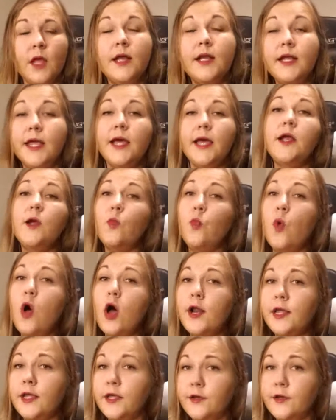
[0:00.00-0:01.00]
And again, I
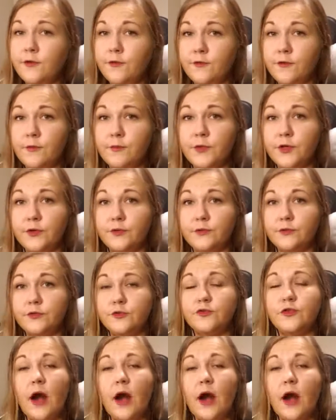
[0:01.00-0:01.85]
want to hear from you.